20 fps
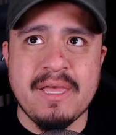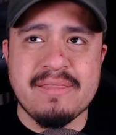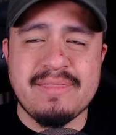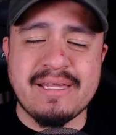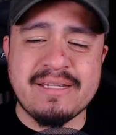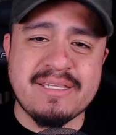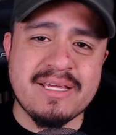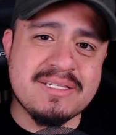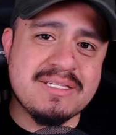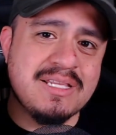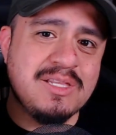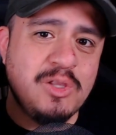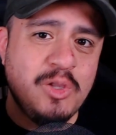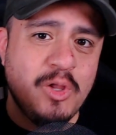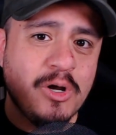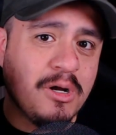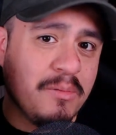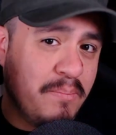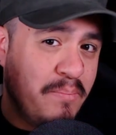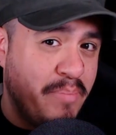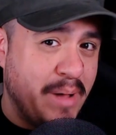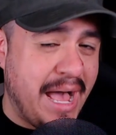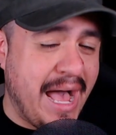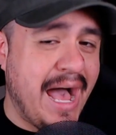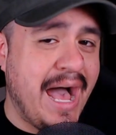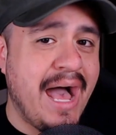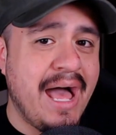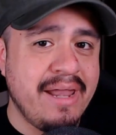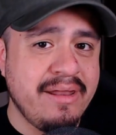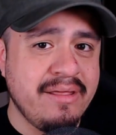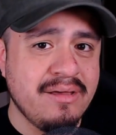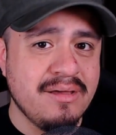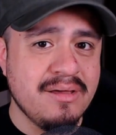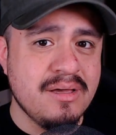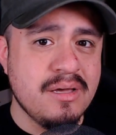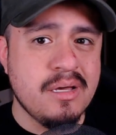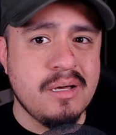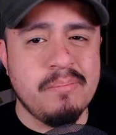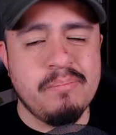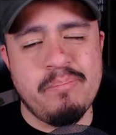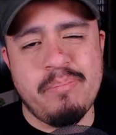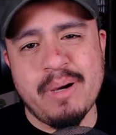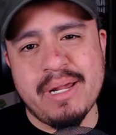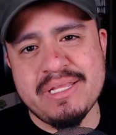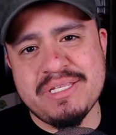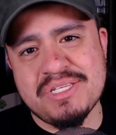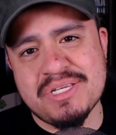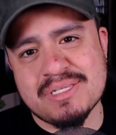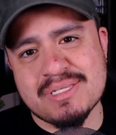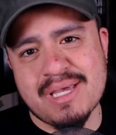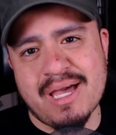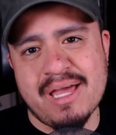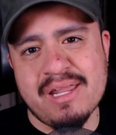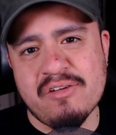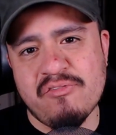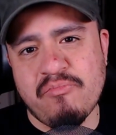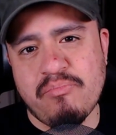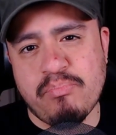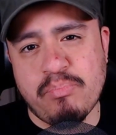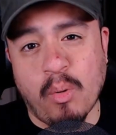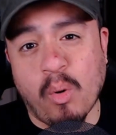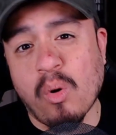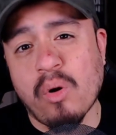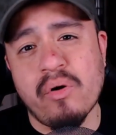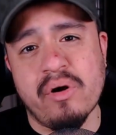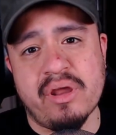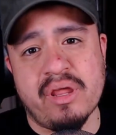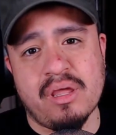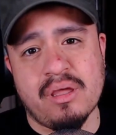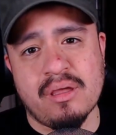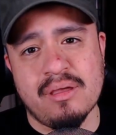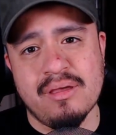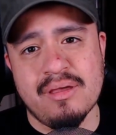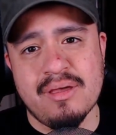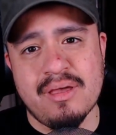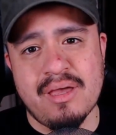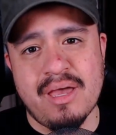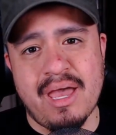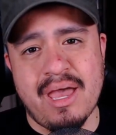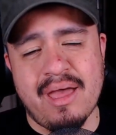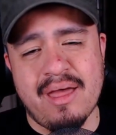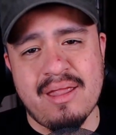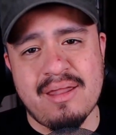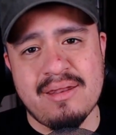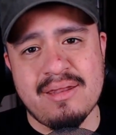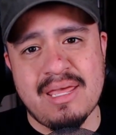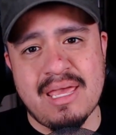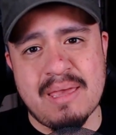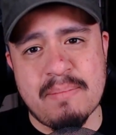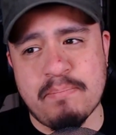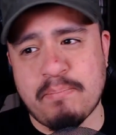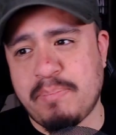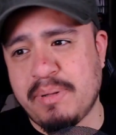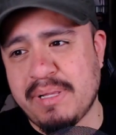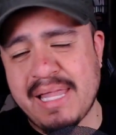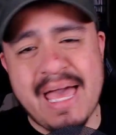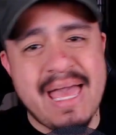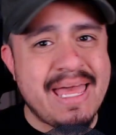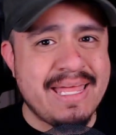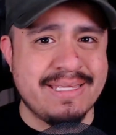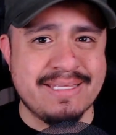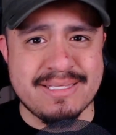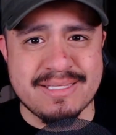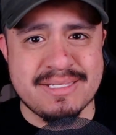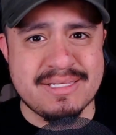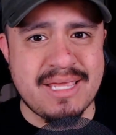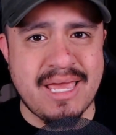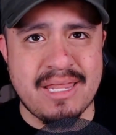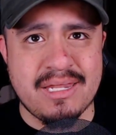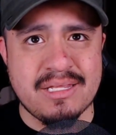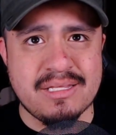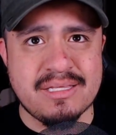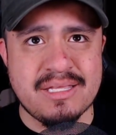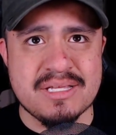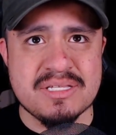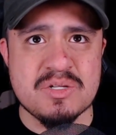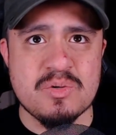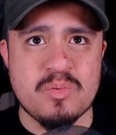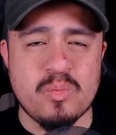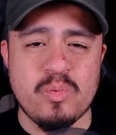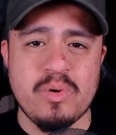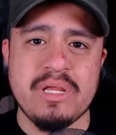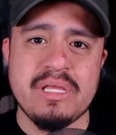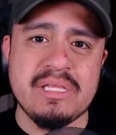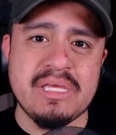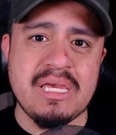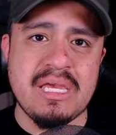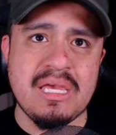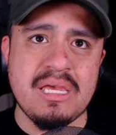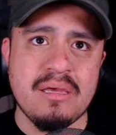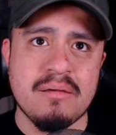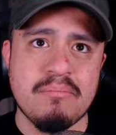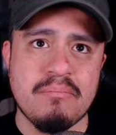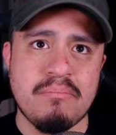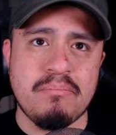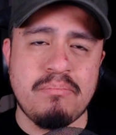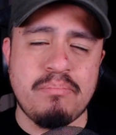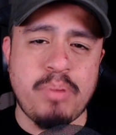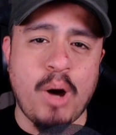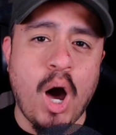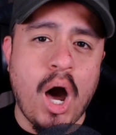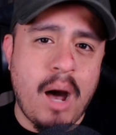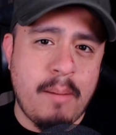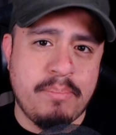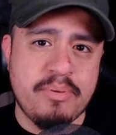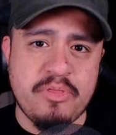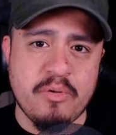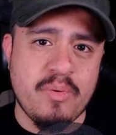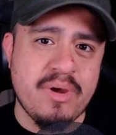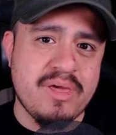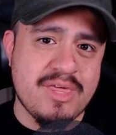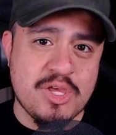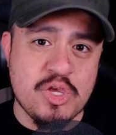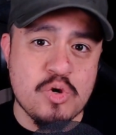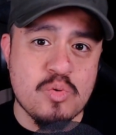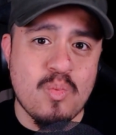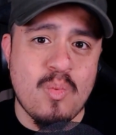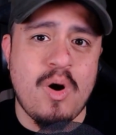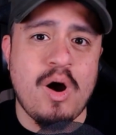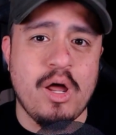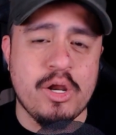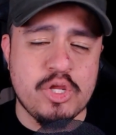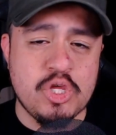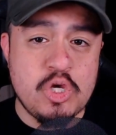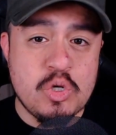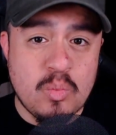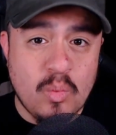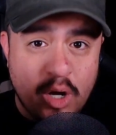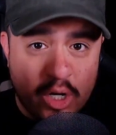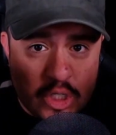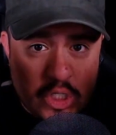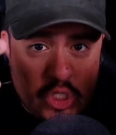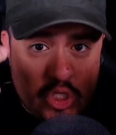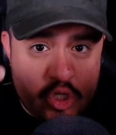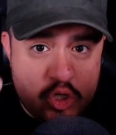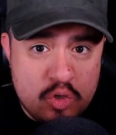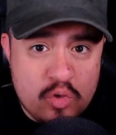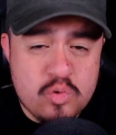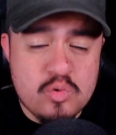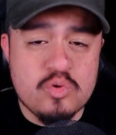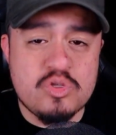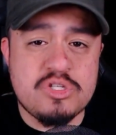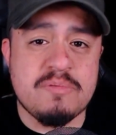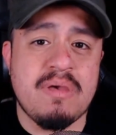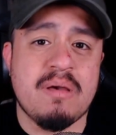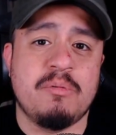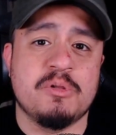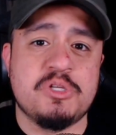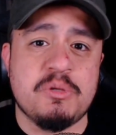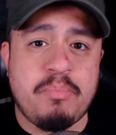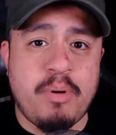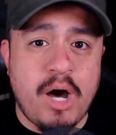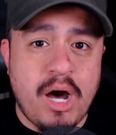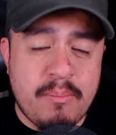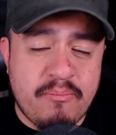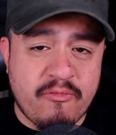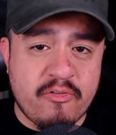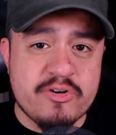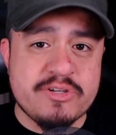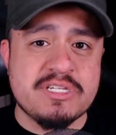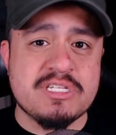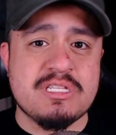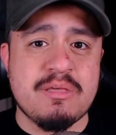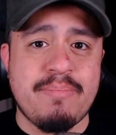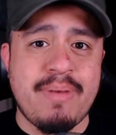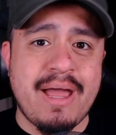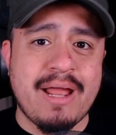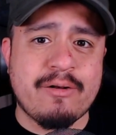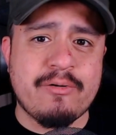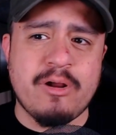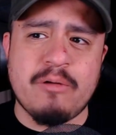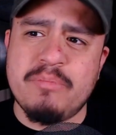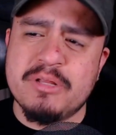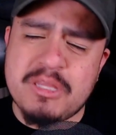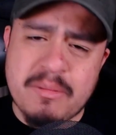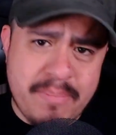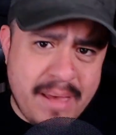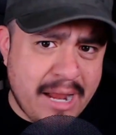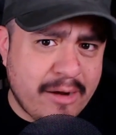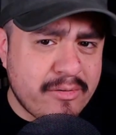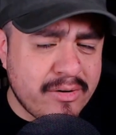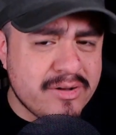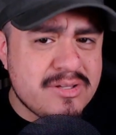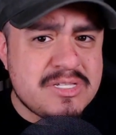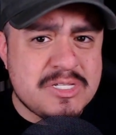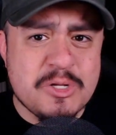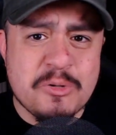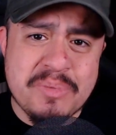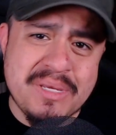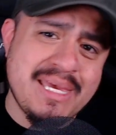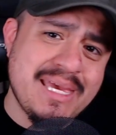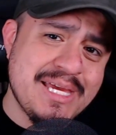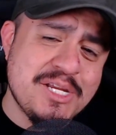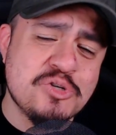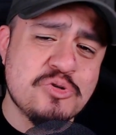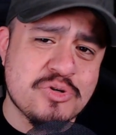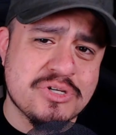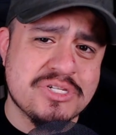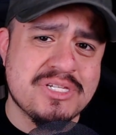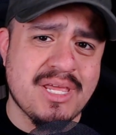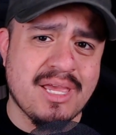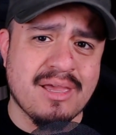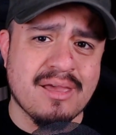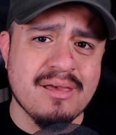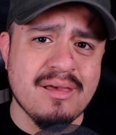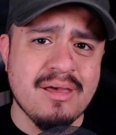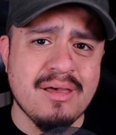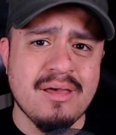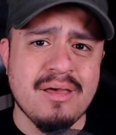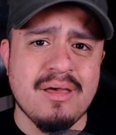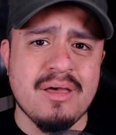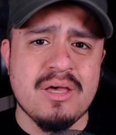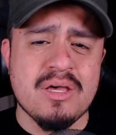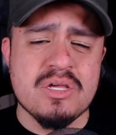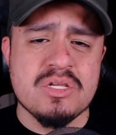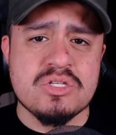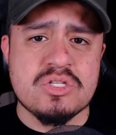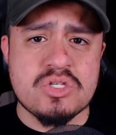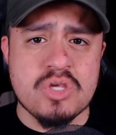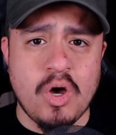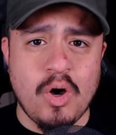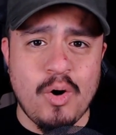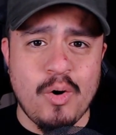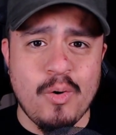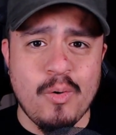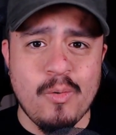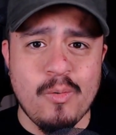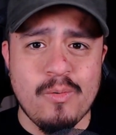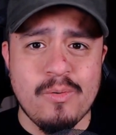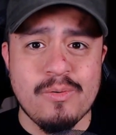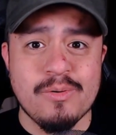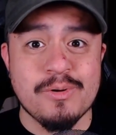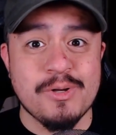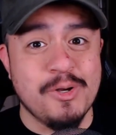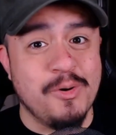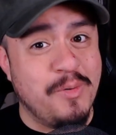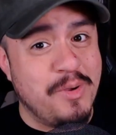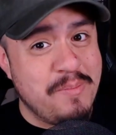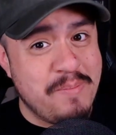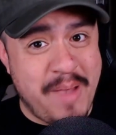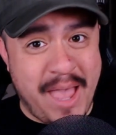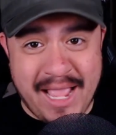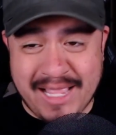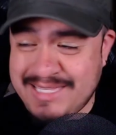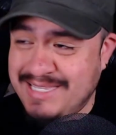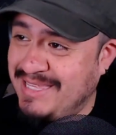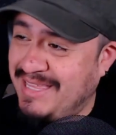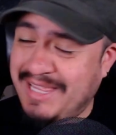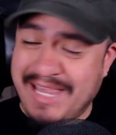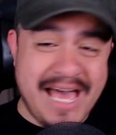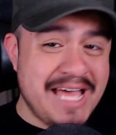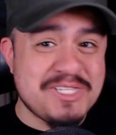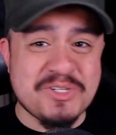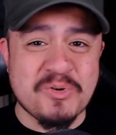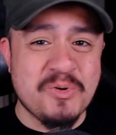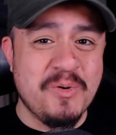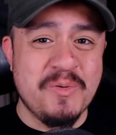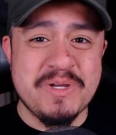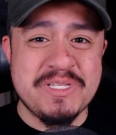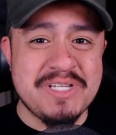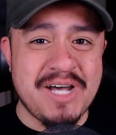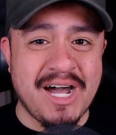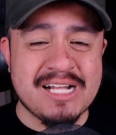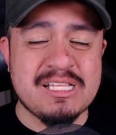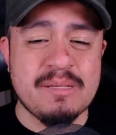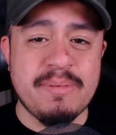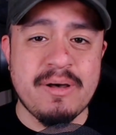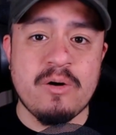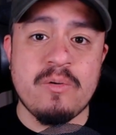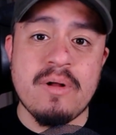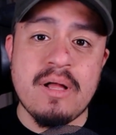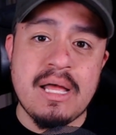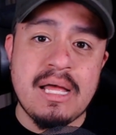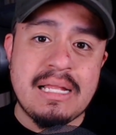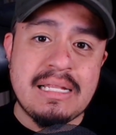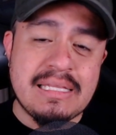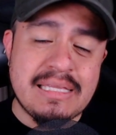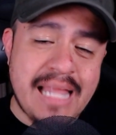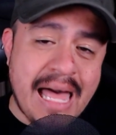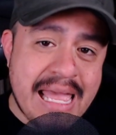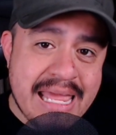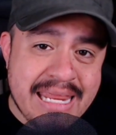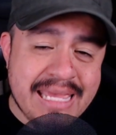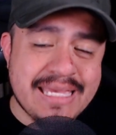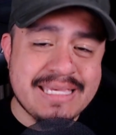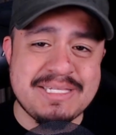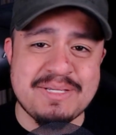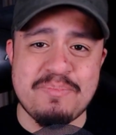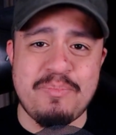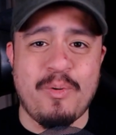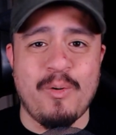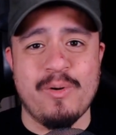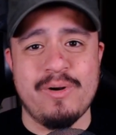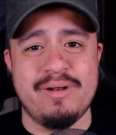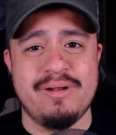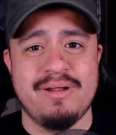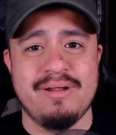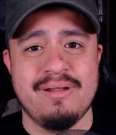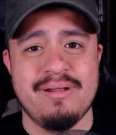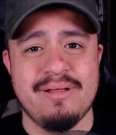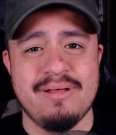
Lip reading: That doesn't look bad, but it's just kind of boring and it blends and it doesn't really pop the way that you want. You want you to be able to pop versus the background, but the background to still be interesting. So going back to the last rule we talked about, lighting is important.